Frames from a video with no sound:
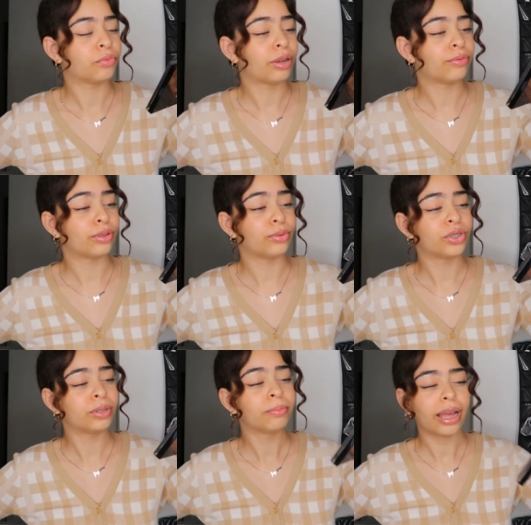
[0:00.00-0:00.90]

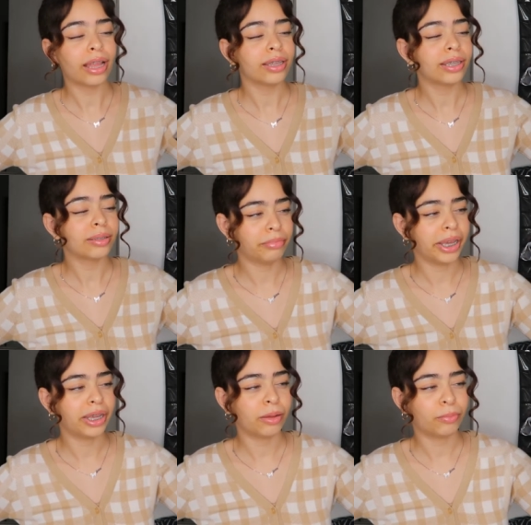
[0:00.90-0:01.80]
Revolution palette,
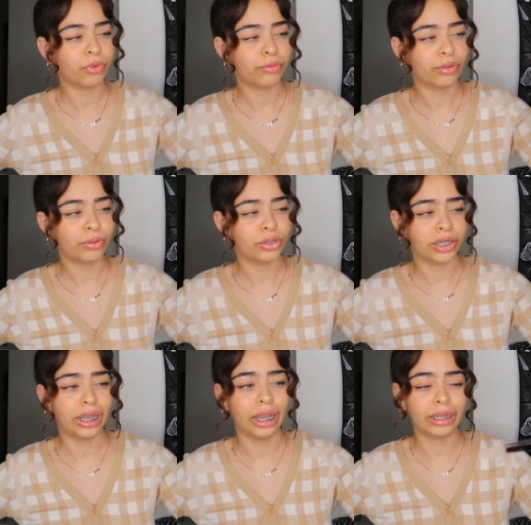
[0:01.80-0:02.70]
Makeup Revolution